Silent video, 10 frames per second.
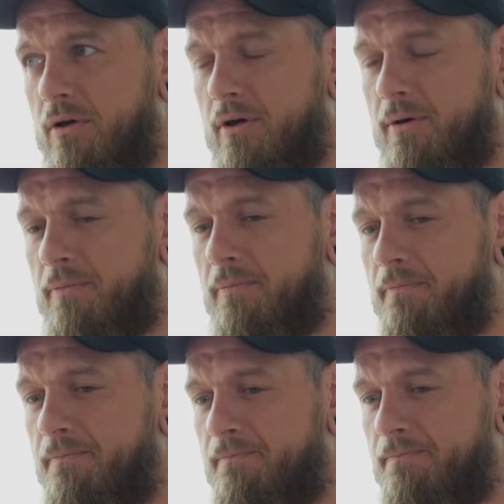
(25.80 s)

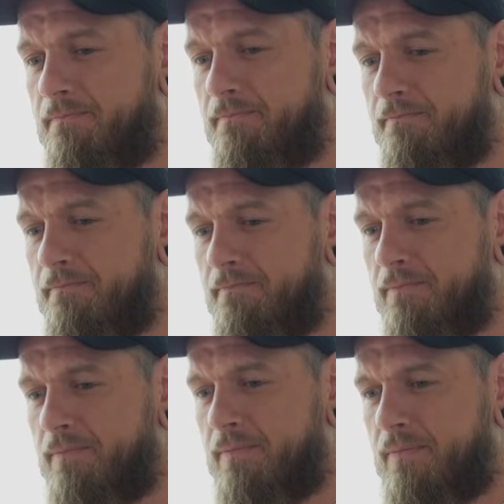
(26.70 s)
Um,
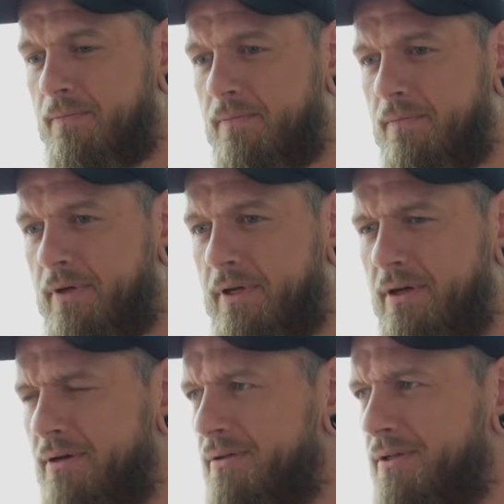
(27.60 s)
and
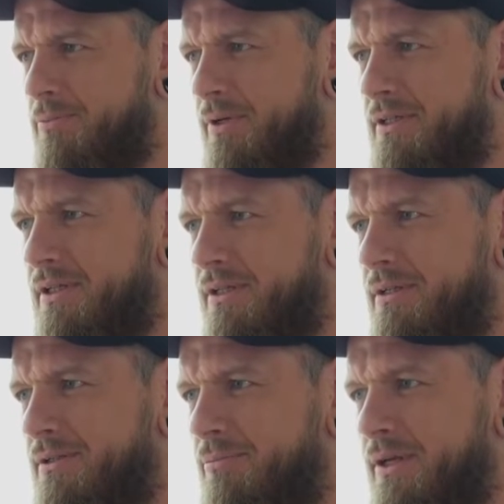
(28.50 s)
yeah, it's basically,
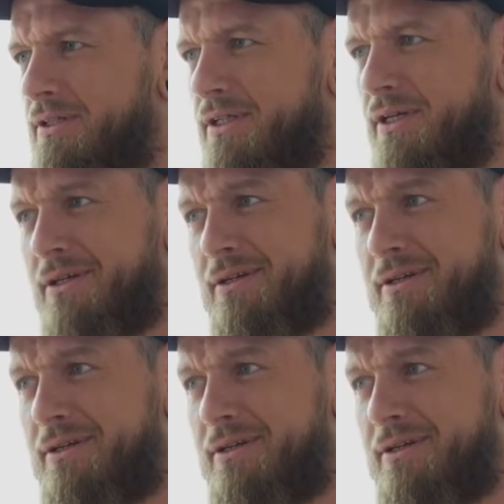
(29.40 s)
basically